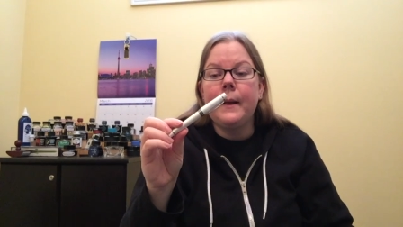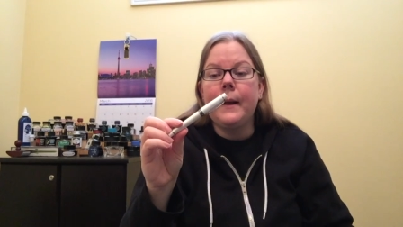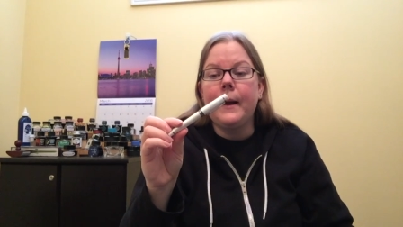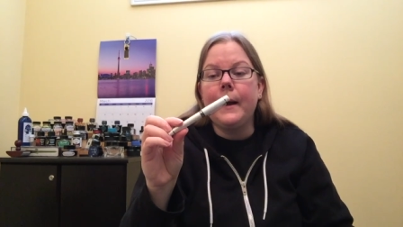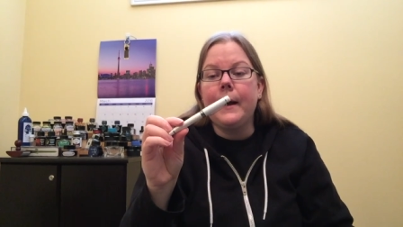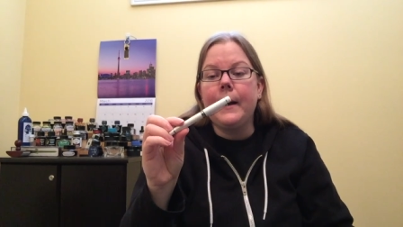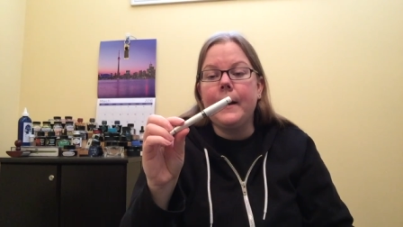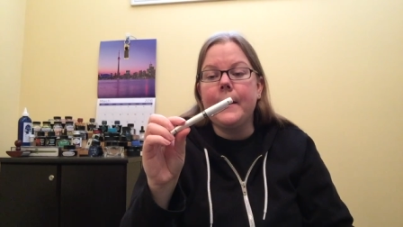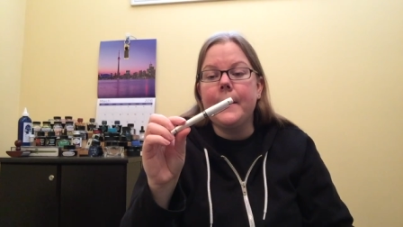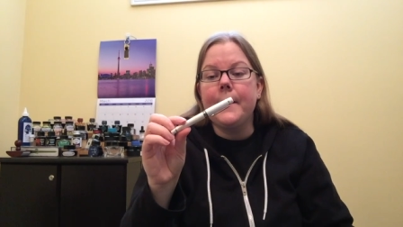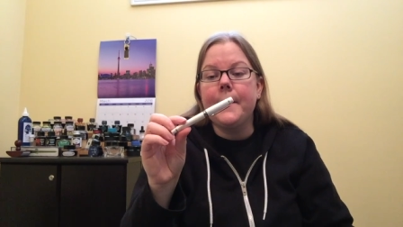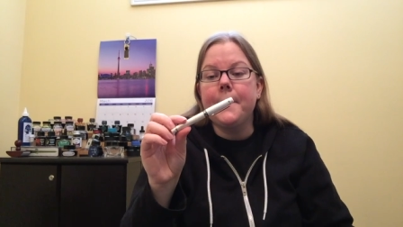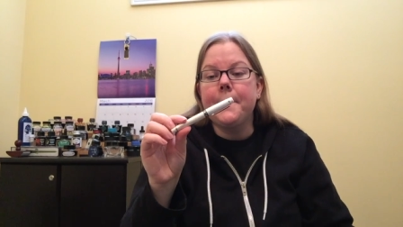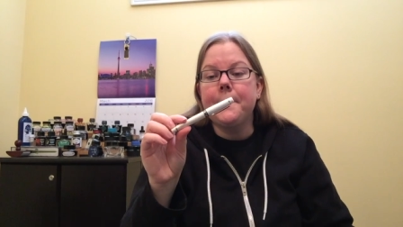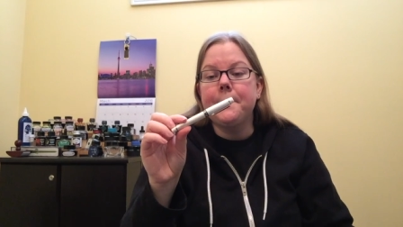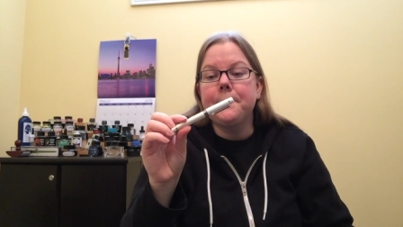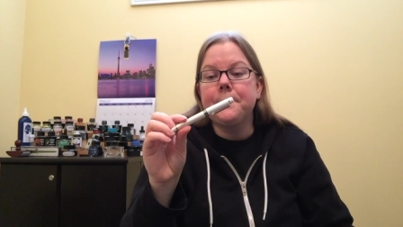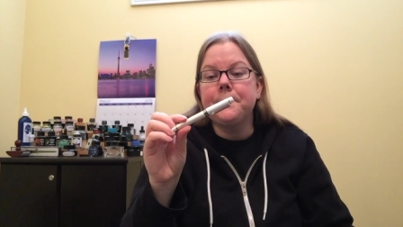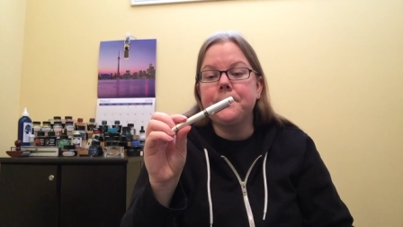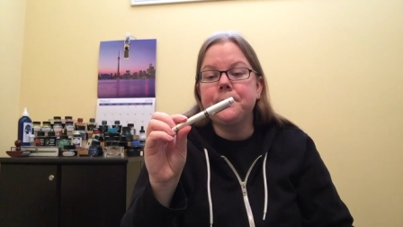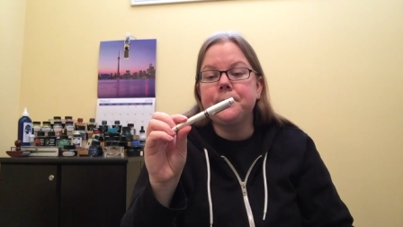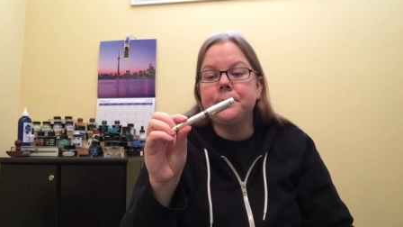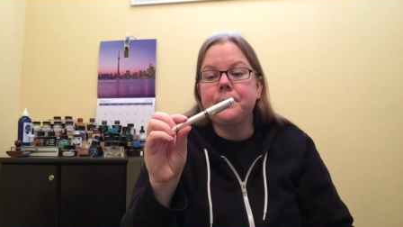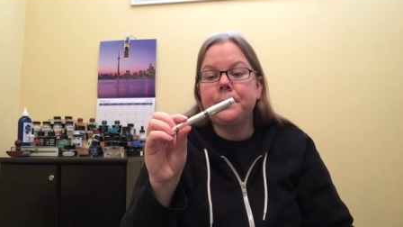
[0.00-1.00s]

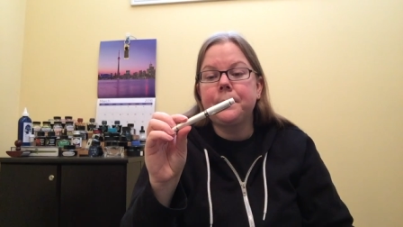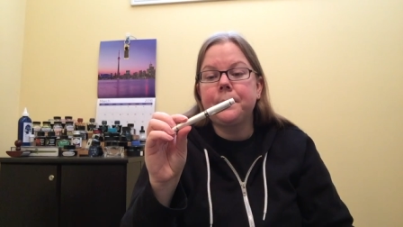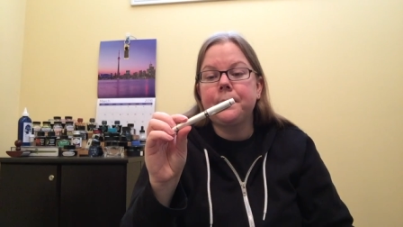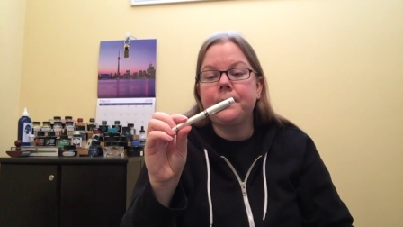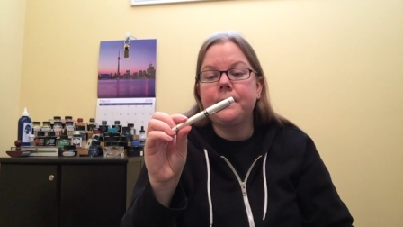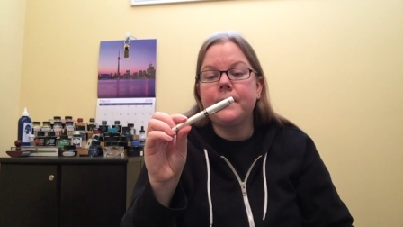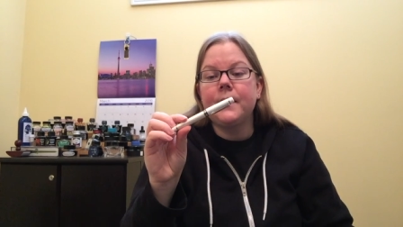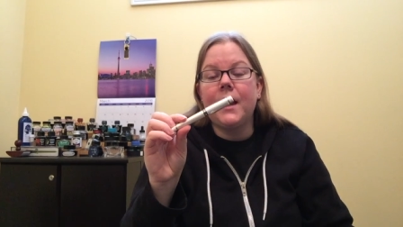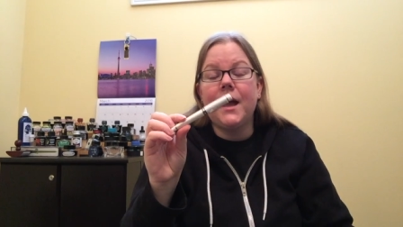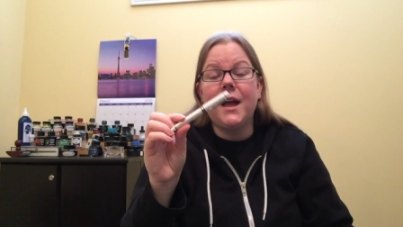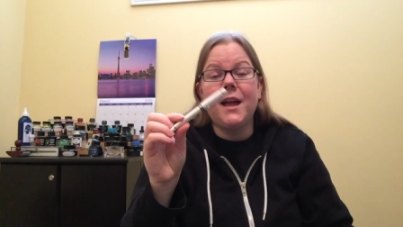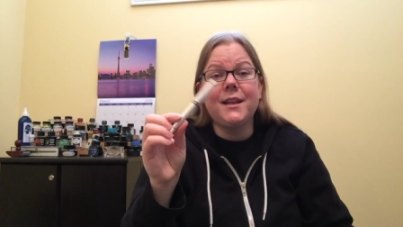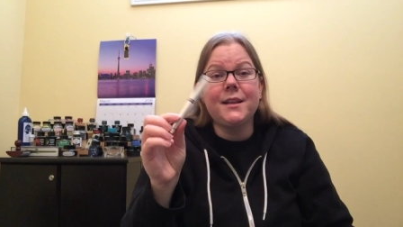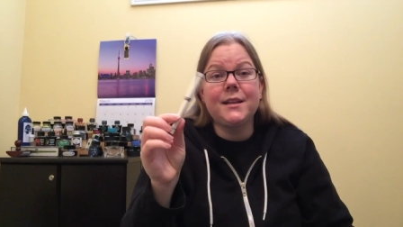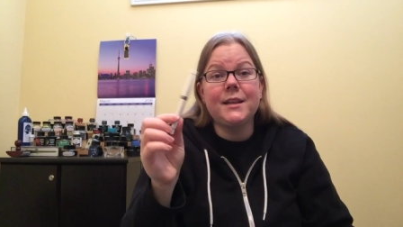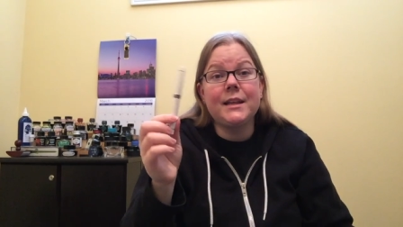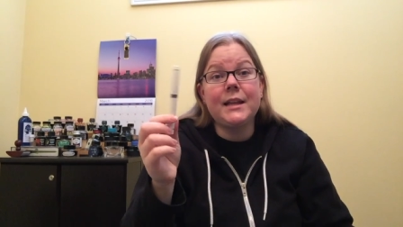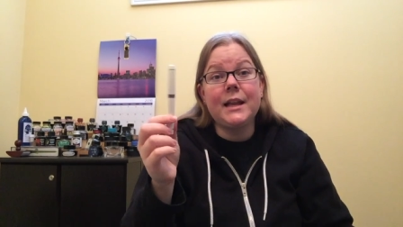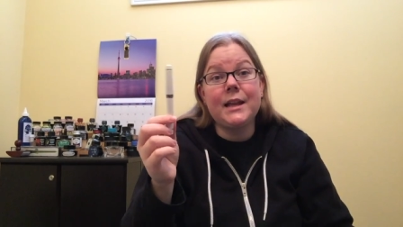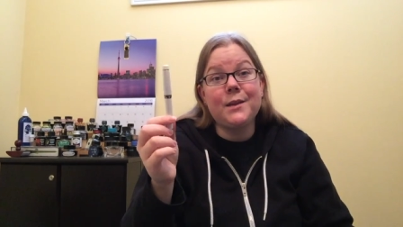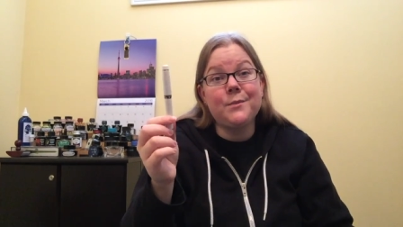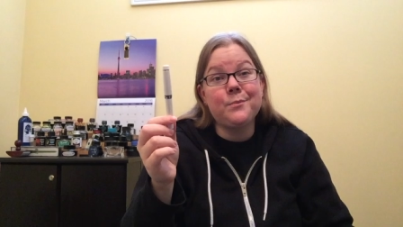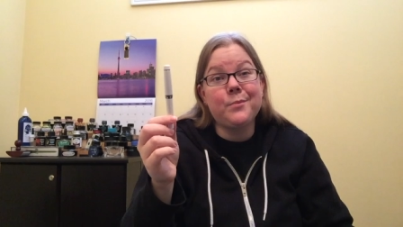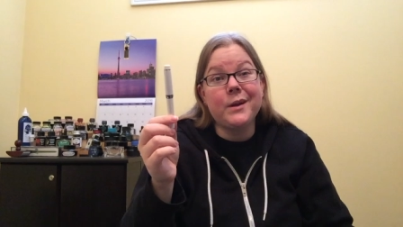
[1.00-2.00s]
Um, and
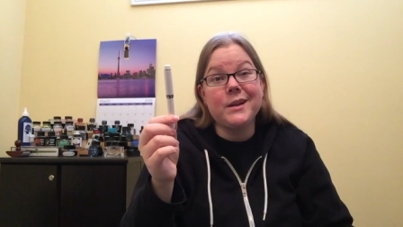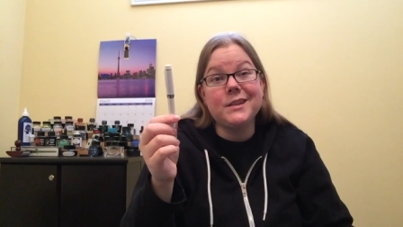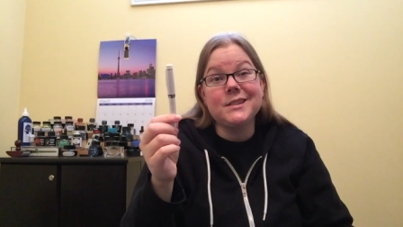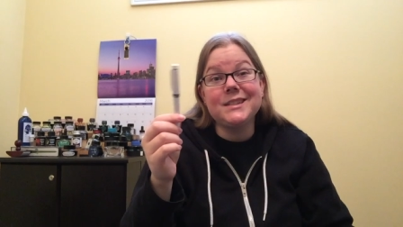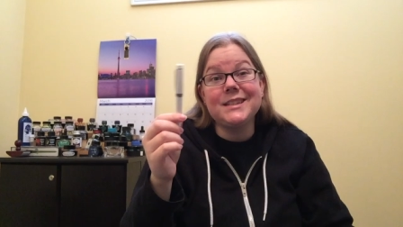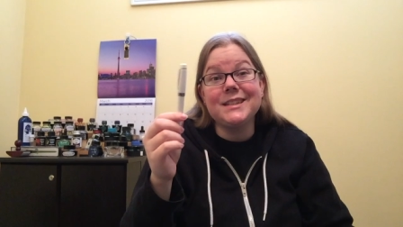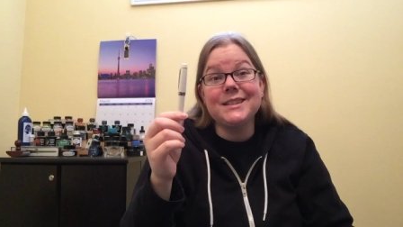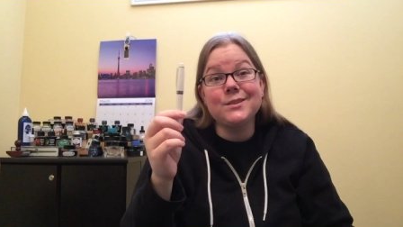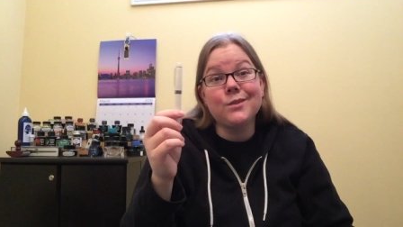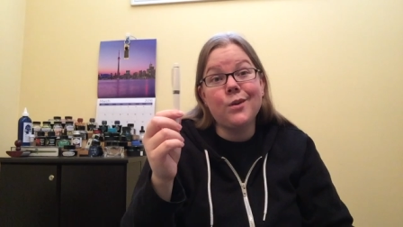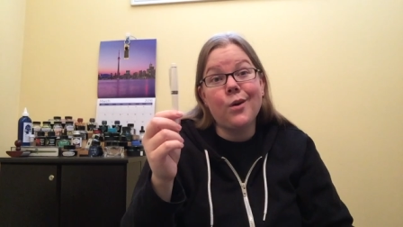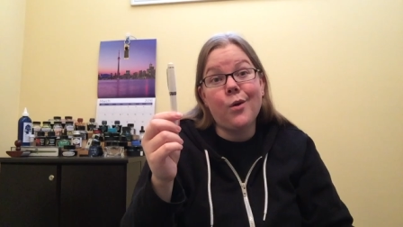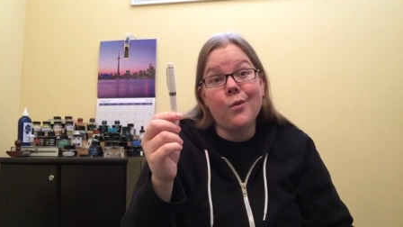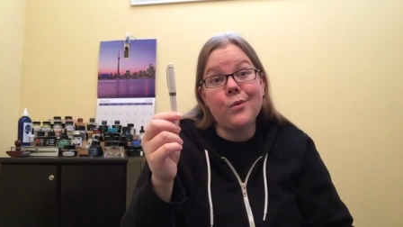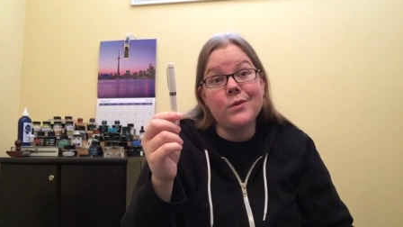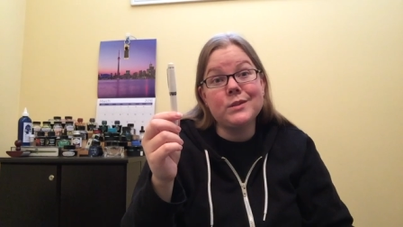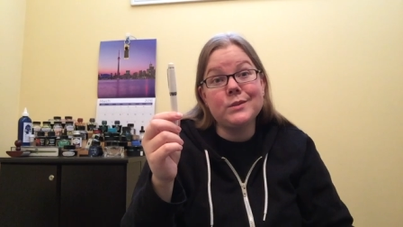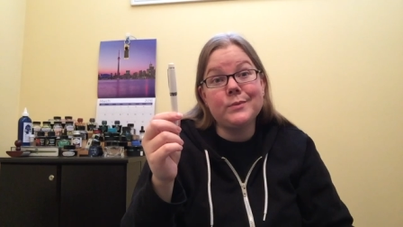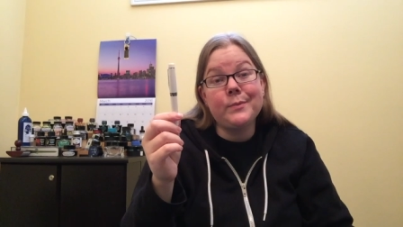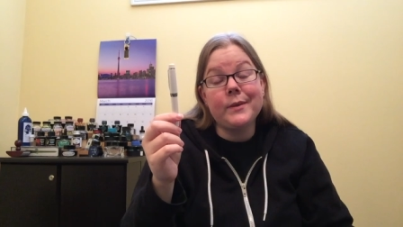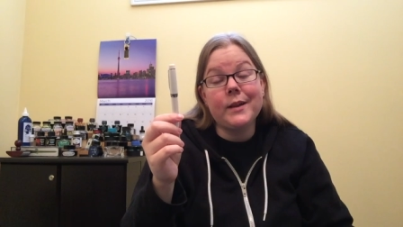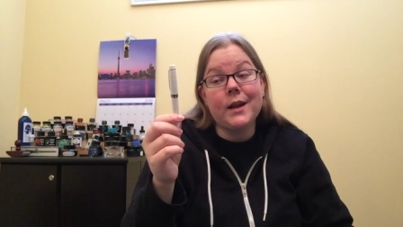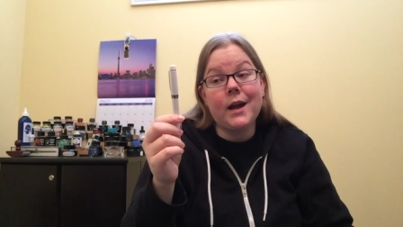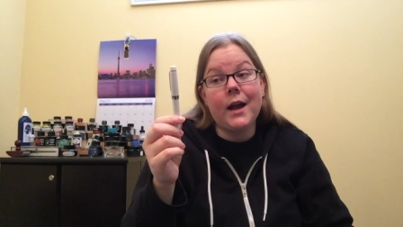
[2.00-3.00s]
Canadian pricing is always
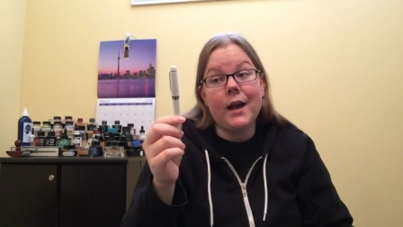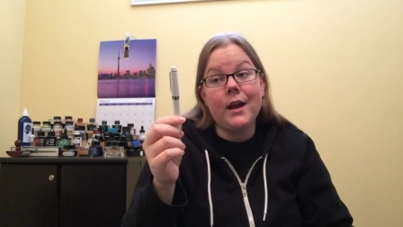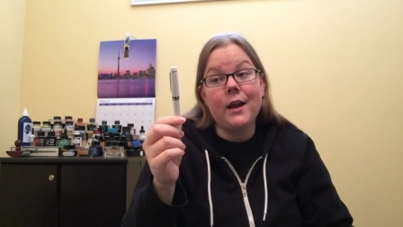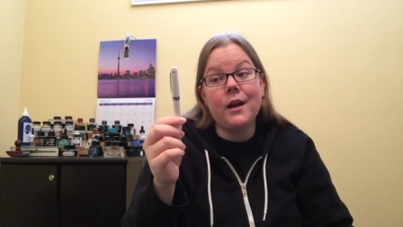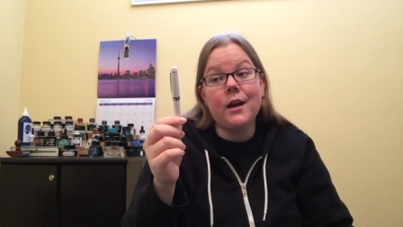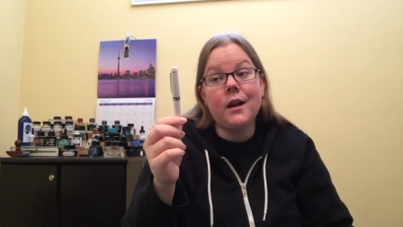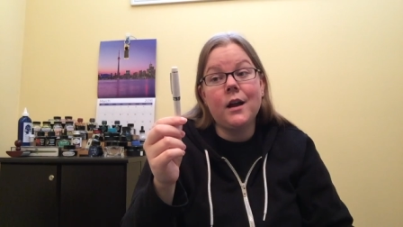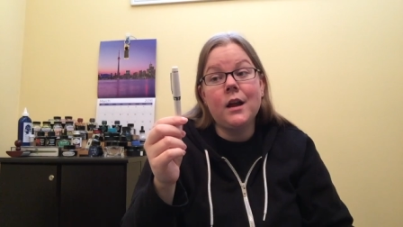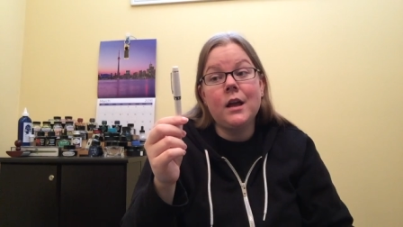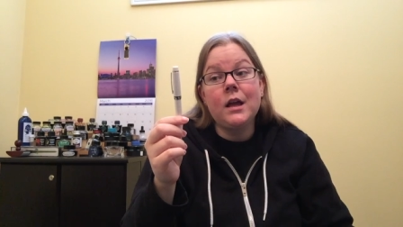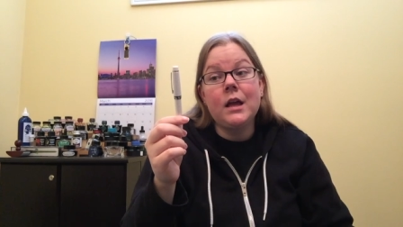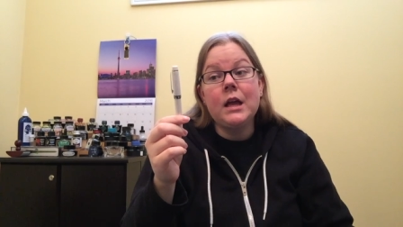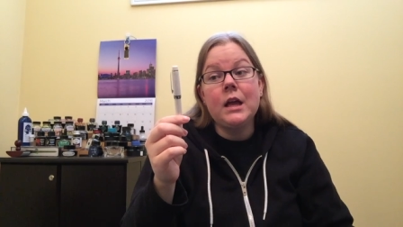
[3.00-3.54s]
a bit higher.